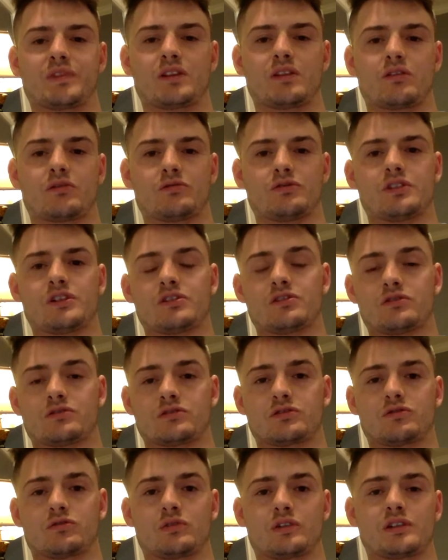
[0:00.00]
through digital
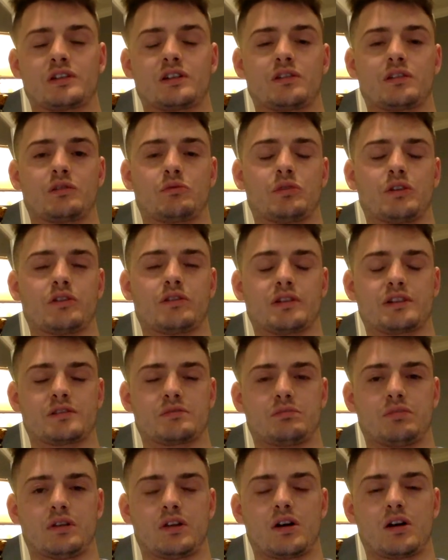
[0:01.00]
storytelling, whether it's
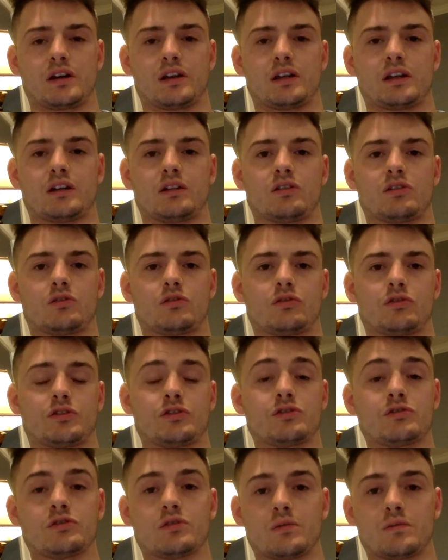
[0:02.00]
blogging or
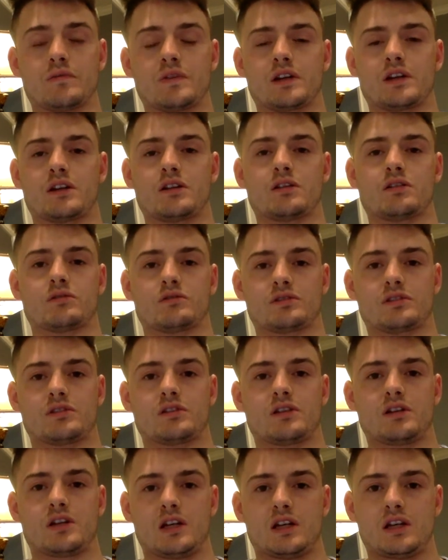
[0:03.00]
YouTube videos
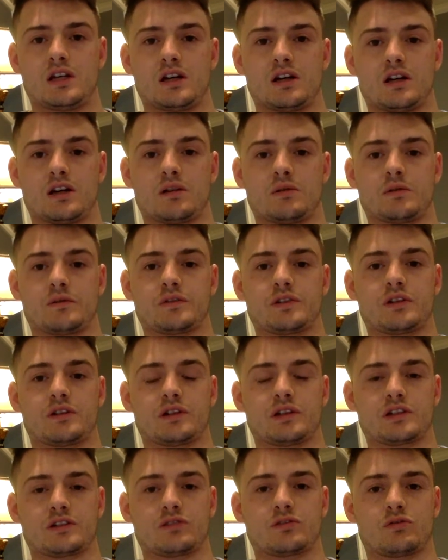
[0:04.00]
of
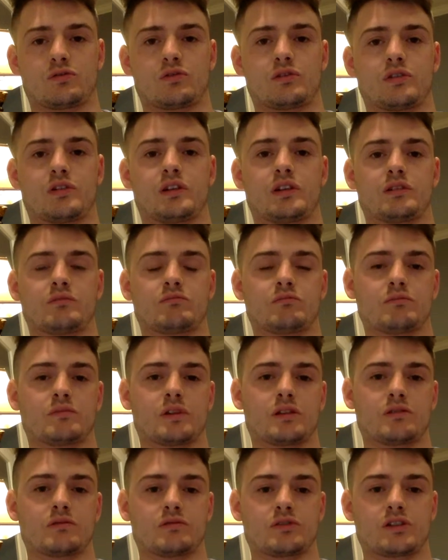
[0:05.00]
telling a story
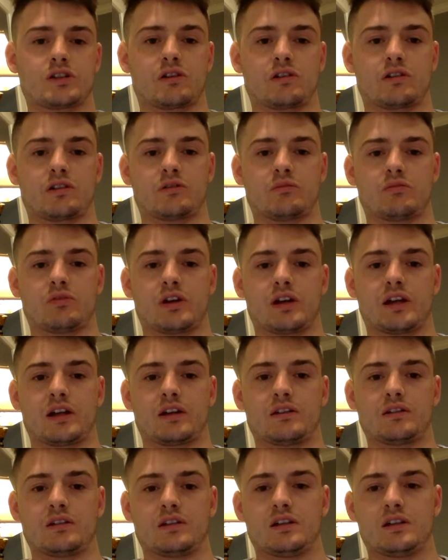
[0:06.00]
and sharing your
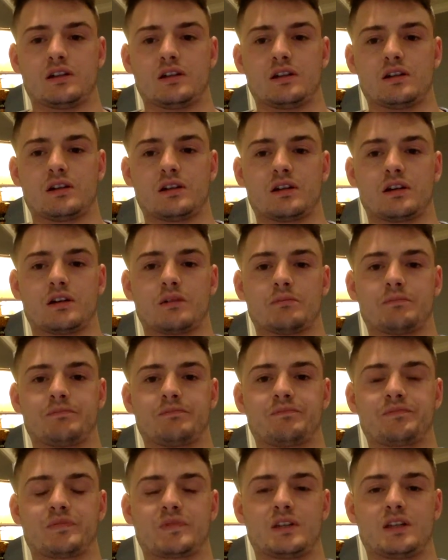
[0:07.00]
brand. Um,
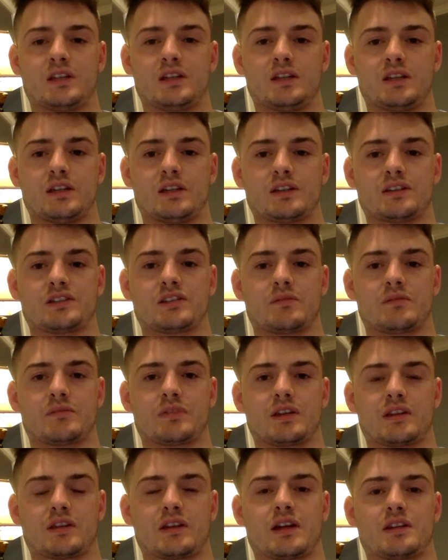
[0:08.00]
it's
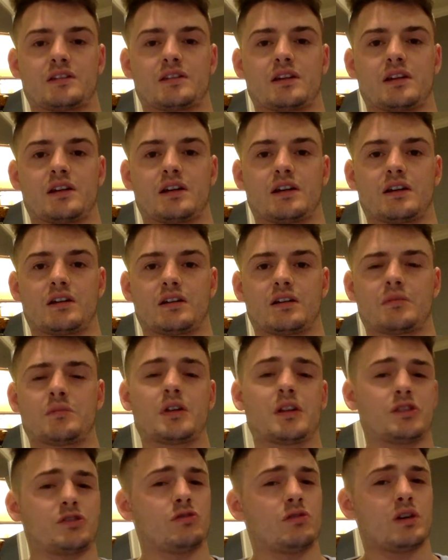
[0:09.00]
something that I'm
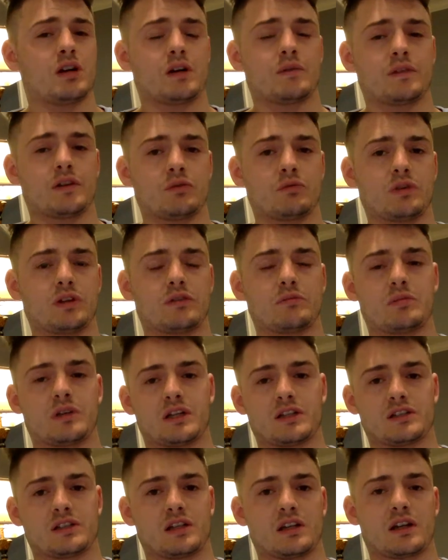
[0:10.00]
not too confident with
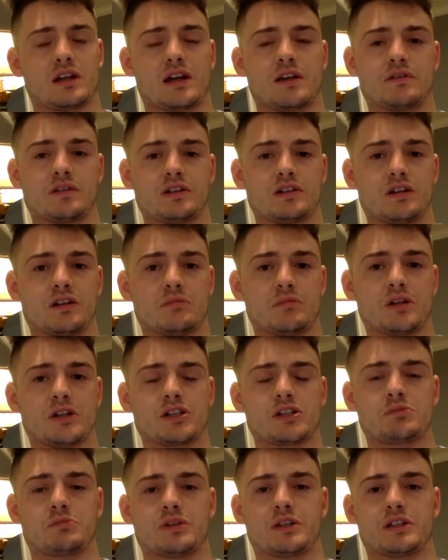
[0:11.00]
because, again, I haven't done it
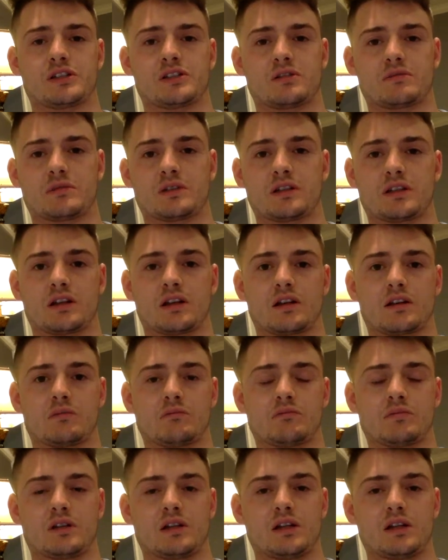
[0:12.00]
much, but it's something that I'm